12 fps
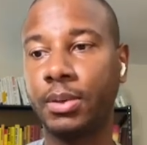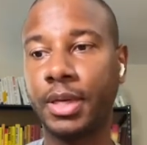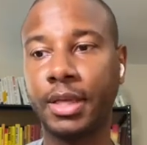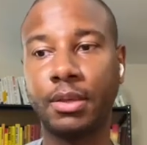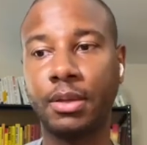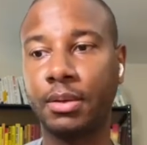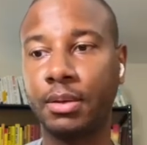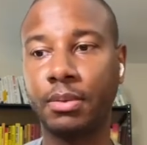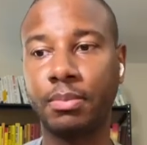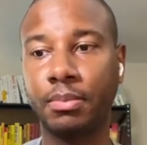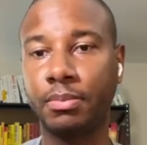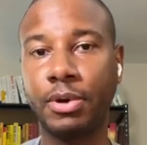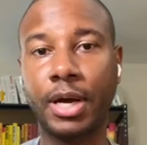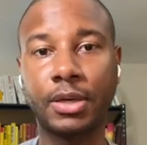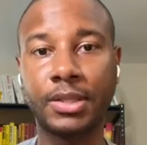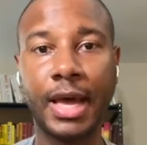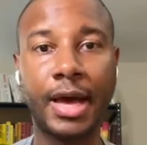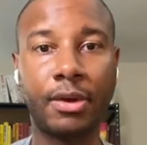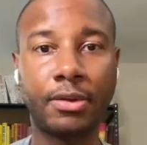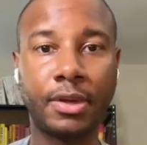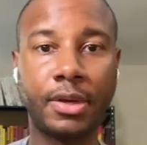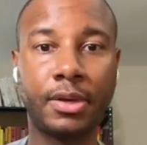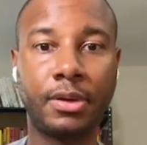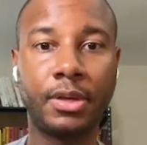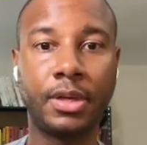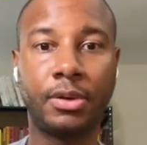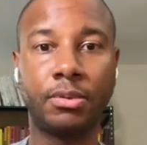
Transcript: get the products out there,